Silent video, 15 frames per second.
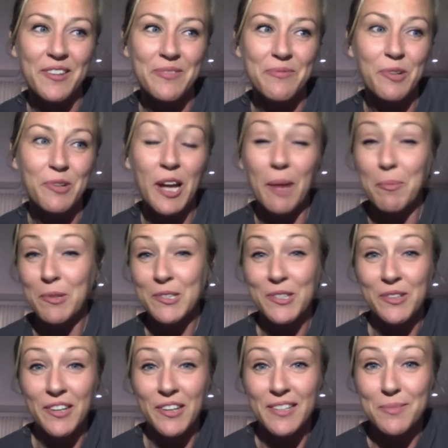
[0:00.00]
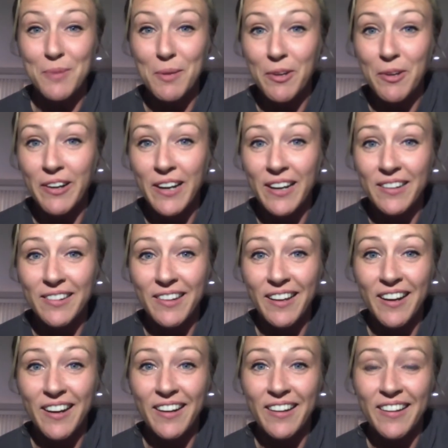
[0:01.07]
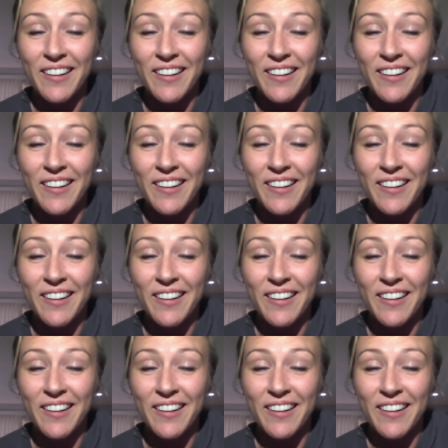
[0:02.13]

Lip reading: what opportunities maybe are out there,